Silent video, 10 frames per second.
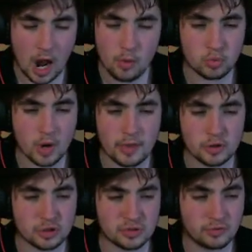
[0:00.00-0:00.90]
I would
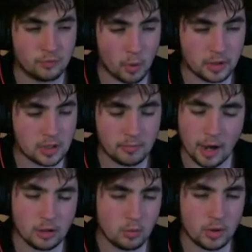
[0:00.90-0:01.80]
rather just avoid them.
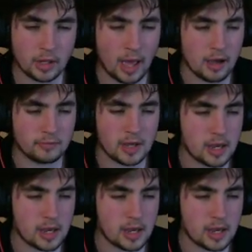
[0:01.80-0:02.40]
I don't want to have